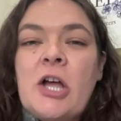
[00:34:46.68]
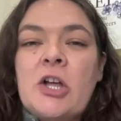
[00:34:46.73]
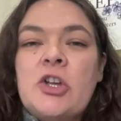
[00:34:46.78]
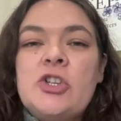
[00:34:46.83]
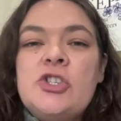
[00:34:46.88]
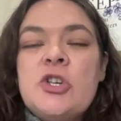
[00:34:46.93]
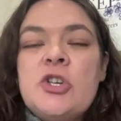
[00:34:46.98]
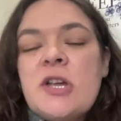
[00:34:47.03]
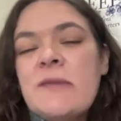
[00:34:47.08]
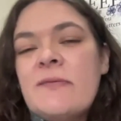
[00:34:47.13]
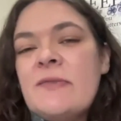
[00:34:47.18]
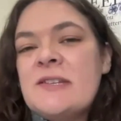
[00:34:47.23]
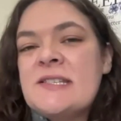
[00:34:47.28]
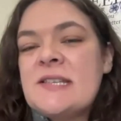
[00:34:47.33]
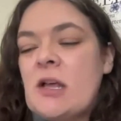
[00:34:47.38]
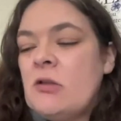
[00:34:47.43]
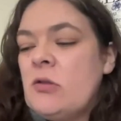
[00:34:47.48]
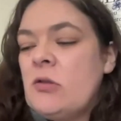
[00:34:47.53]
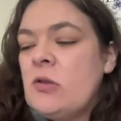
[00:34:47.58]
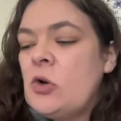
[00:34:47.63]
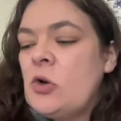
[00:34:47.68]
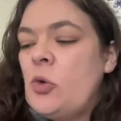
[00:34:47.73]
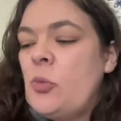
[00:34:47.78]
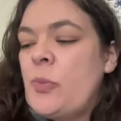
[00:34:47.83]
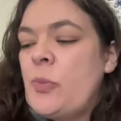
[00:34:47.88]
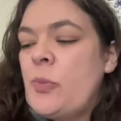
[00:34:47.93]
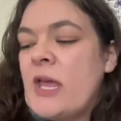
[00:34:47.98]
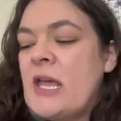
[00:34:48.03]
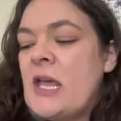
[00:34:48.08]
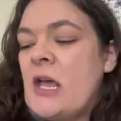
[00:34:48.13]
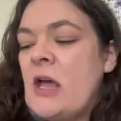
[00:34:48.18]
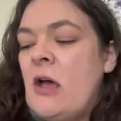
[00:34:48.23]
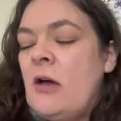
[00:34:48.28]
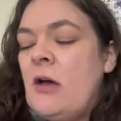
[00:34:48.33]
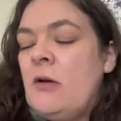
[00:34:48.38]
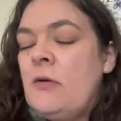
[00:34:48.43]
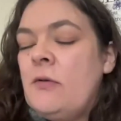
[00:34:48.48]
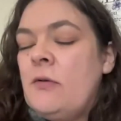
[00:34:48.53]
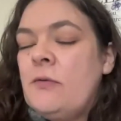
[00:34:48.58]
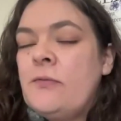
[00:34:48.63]
Could you give us a little bit
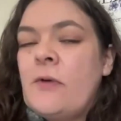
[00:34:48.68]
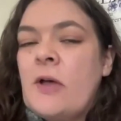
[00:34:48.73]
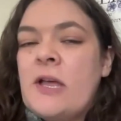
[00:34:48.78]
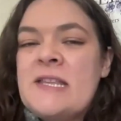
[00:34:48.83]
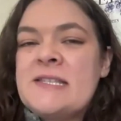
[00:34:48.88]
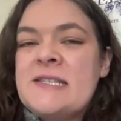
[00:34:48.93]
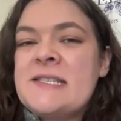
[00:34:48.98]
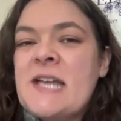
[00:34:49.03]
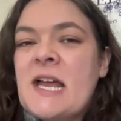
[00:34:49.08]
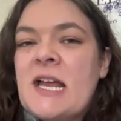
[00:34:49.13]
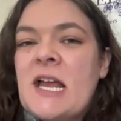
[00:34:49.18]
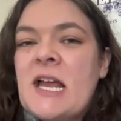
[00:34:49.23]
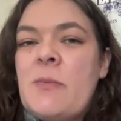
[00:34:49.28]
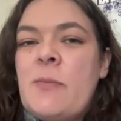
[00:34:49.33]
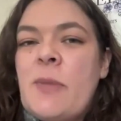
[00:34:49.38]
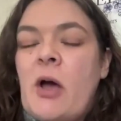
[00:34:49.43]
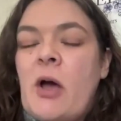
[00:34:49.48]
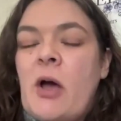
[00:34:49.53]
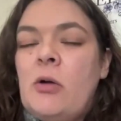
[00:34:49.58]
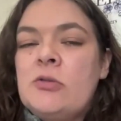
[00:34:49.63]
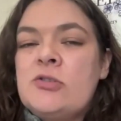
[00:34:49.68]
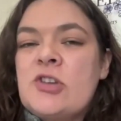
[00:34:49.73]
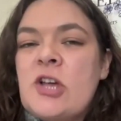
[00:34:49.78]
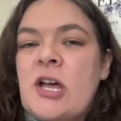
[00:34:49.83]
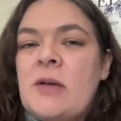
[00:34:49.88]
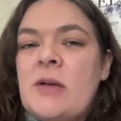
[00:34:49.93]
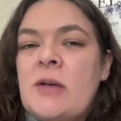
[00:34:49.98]
of insight about